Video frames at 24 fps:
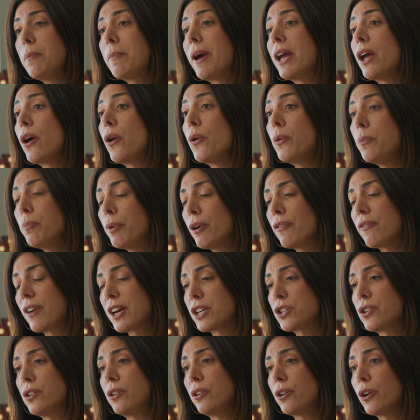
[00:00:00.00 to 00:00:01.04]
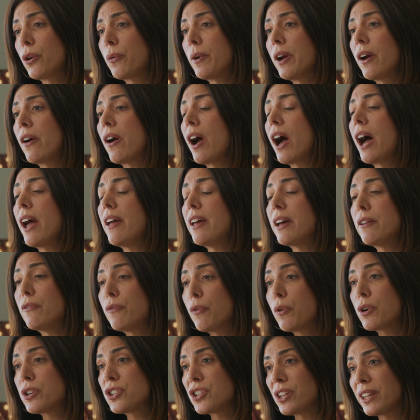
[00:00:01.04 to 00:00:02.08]
In my own professional career, I
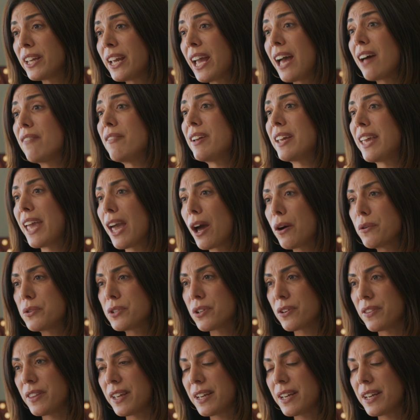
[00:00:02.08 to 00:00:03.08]
unfortunately have encountered